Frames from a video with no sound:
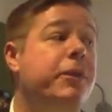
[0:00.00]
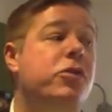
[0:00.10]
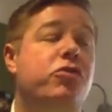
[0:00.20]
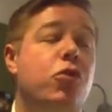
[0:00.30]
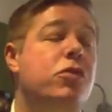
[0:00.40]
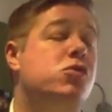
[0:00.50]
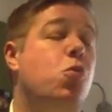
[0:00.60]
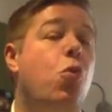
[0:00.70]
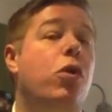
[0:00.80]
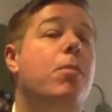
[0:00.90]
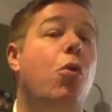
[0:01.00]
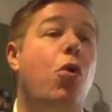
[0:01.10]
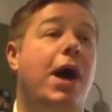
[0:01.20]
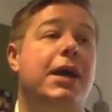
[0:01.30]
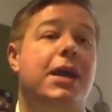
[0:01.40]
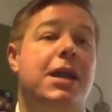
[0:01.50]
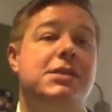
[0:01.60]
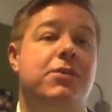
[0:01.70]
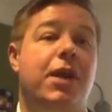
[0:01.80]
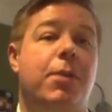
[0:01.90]
Okay, the students want
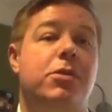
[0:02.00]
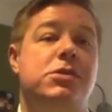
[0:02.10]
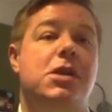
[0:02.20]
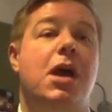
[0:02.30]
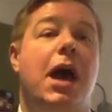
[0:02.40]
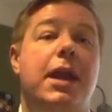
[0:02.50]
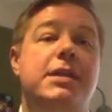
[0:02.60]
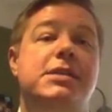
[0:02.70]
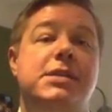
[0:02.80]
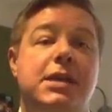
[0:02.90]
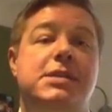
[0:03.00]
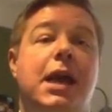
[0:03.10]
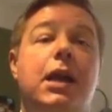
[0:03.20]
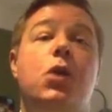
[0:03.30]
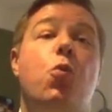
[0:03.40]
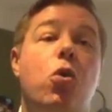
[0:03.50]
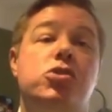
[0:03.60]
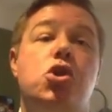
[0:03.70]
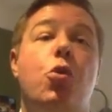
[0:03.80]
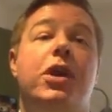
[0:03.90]
more high-class developments, and this is
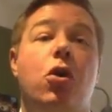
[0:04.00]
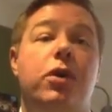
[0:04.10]
exactly